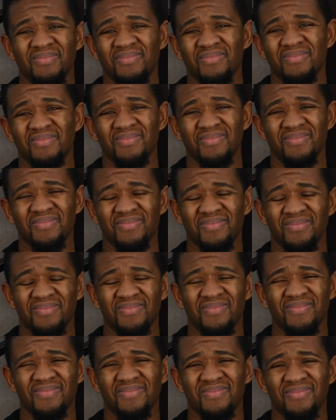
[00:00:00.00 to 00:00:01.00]

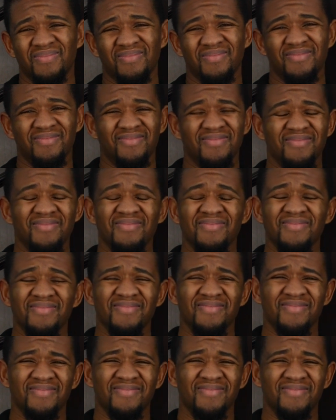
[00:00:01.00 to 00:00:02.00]

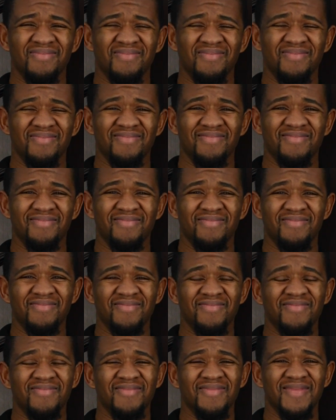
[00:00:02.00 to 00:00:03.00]

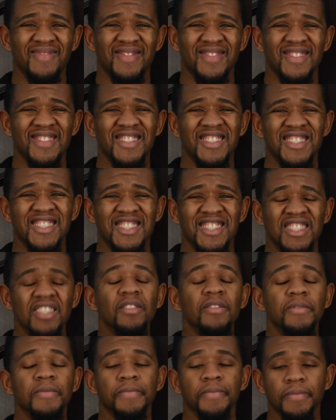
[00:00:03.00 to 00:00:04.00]

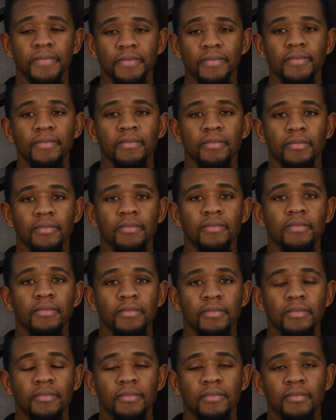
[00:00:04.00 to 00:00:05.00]

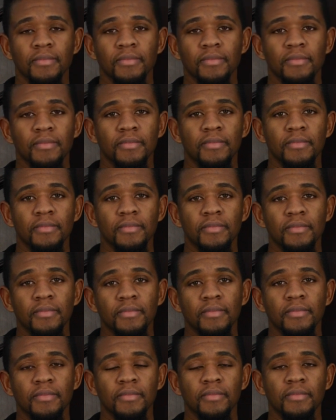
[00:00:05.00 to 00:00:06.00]

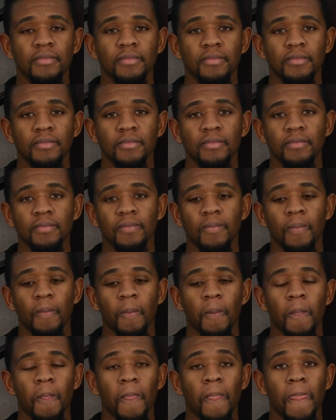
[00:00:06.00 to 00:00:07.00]

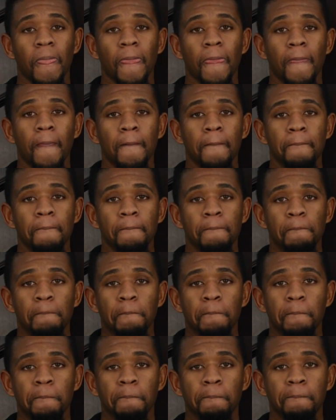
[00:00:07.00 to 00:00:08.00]
No words are spoken by the person on screen.